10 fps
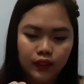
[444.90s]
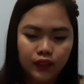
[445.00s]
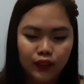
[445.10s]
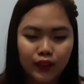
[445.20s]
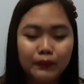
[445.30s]

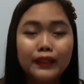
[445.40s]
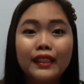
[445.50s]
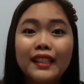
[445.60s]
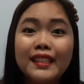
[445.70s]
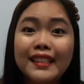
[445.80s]
So I'm
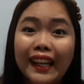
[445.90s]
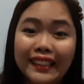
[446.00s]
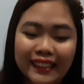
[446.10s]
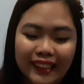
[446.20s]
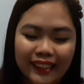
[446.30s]
really
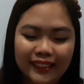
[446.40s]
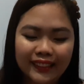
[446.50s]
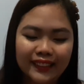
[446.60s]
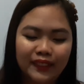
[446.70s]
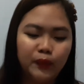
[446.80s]
excited
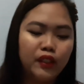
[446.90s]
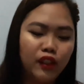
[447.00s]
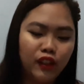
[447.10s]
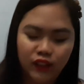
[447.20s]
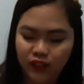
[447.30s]

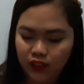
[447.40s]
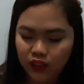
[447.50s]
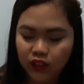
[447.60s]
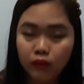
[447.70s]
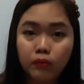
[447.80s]
because
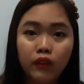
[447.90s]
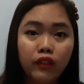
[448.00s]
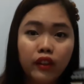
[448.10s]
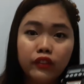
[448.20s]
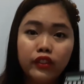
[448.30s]
it's my
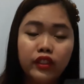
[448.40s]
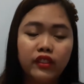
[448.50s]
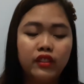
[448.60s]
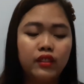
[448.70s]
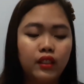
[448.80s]
very
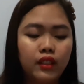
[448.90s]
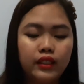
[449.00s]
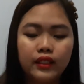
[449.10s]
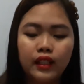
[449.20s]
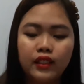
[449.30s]
first
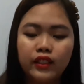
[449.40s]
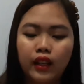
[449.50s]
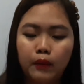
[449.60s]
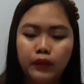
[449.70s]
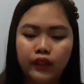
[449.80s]
Instax
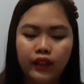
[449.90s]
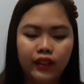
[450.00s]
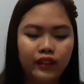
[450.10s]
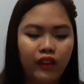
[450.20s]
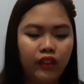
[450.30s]
camera
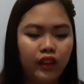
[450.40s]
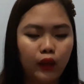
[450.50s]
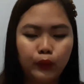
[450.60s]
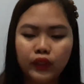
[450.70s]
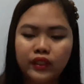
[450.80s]
and I think I
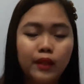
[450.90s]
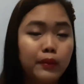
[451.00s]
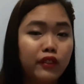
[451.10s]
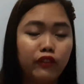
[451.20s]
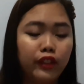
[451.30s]
will keep
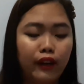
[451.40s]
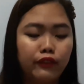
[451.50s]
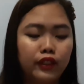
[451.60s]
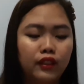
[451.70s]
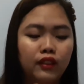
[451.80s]
it
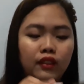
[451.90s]
forever.